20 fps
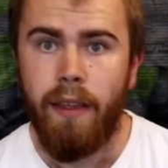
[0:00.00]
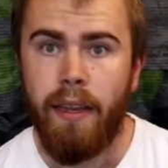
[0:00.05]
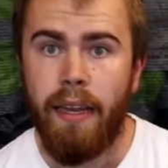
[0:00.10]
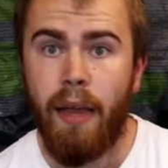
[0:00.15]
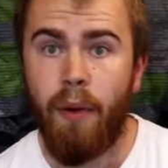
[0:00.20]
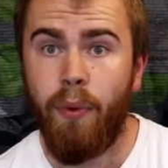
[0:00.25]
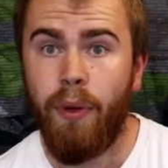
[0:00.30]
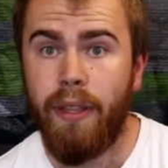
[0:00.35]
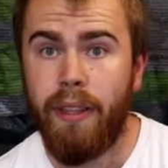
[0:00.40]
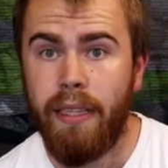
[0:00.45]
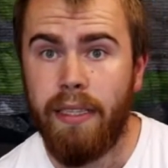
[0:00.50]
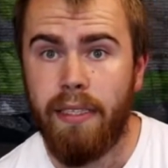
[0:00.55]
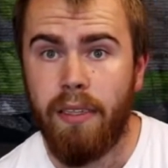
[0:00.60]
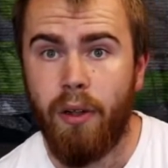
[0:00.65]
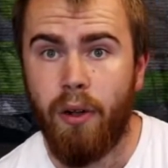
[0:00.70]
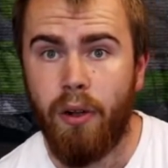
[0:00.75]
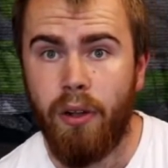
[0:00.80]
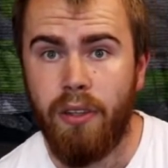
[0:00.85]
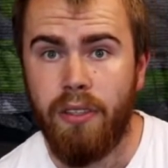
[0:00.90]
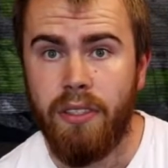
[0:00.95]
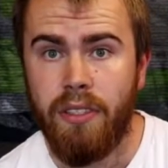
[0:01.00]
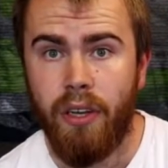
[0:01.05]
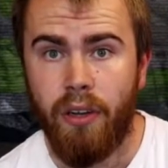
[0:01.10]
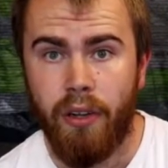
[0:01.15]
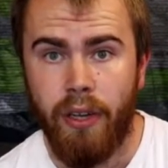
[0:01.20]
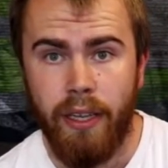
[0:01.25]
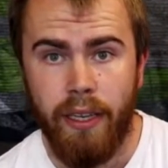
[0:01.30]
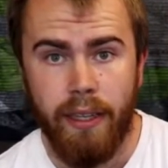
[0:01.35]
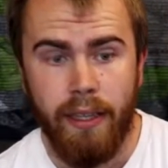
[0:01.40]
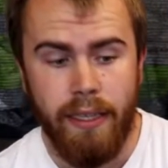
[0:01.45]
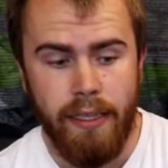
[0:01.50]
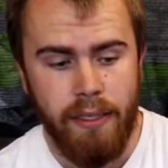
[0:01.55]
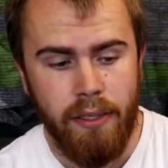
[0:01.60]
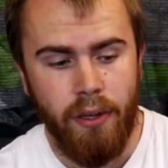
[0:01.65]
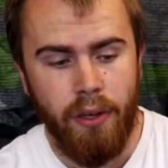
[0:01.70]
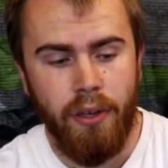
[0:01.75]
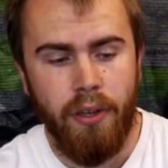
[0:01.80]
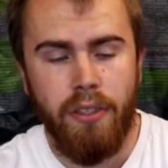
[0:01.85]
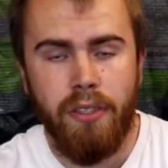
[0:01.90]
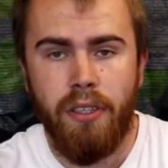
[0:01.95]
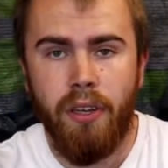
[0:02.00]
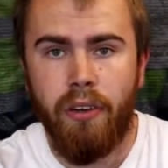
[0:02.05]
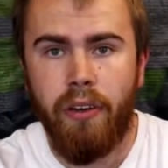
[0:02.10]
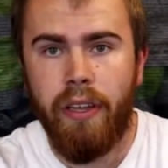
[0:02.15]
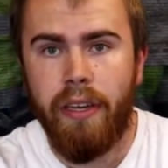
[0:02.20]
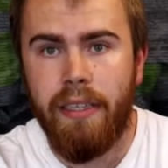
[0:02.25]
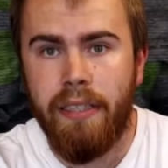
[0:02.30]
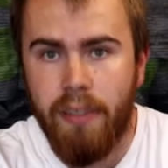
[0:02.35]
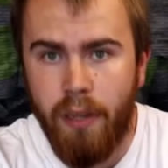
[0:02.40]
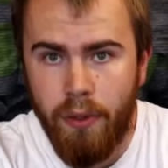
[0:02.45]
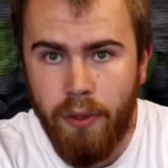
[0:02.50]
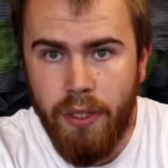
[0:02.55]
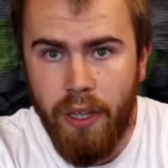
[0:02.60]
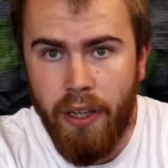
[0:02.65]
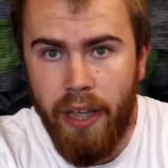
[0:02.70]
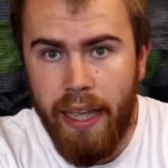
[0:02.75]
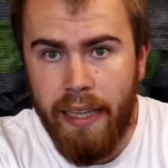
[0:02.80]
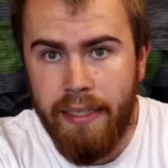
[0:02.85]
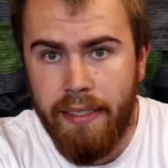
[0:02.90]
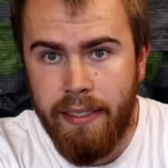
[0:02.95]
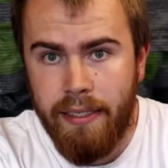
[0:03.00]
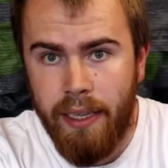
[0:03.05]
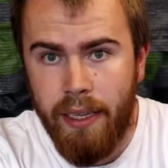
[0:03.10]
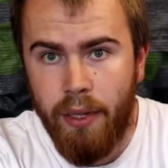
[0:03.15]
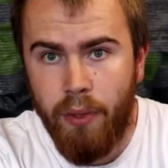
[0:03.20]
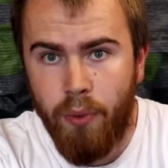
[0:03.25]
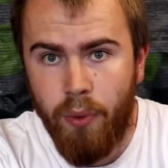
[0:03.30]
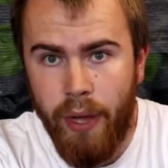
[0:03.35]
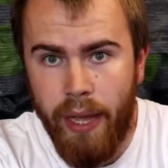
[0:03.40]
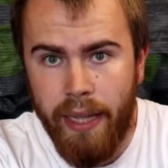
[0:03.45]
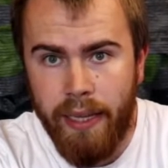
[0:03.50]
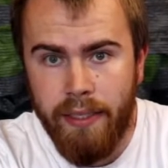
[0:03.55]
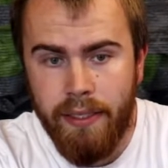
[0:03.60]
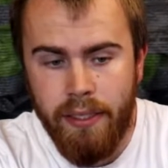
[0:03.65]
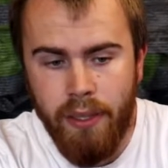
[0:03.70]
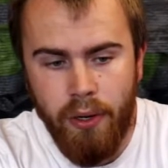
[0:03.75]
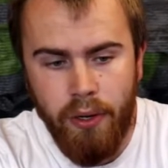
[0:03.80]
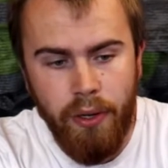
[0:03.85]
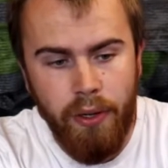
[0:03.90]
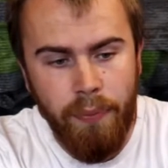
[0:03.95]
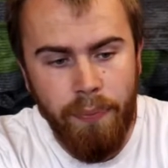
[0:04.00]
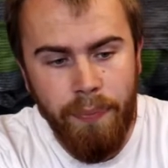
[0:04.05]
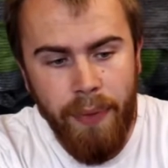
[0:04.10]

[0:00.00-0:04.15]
Now with this LokOn socket is also a single hex socket,